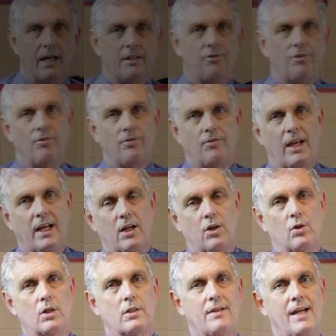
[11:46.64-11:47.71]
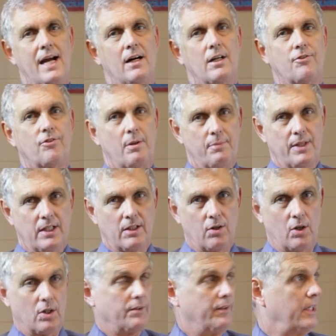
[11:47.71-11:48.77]
let's take a look now at something
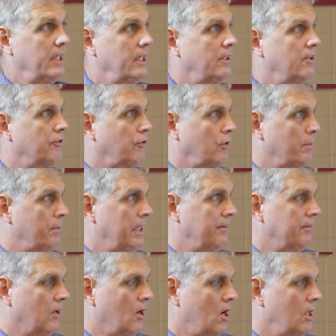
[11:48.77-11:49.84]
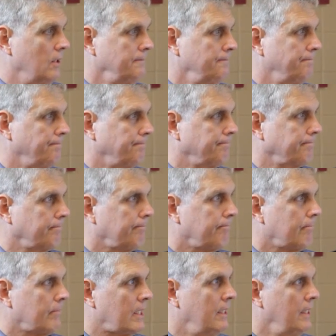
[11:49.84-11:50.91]
called the distributive law.
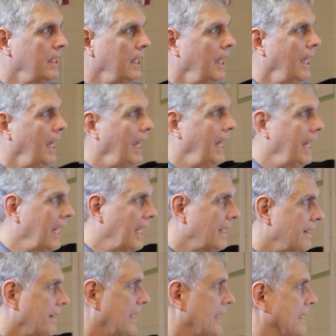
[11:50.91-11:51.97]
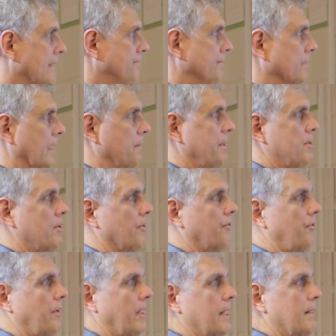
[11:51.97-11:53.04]
And let me
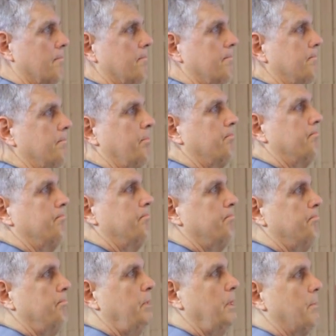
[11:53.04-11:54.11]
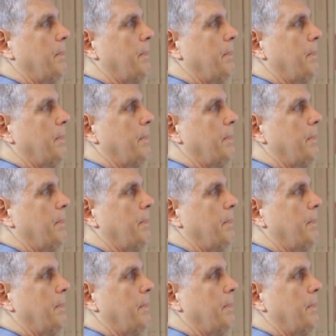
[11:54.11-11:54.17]
just put a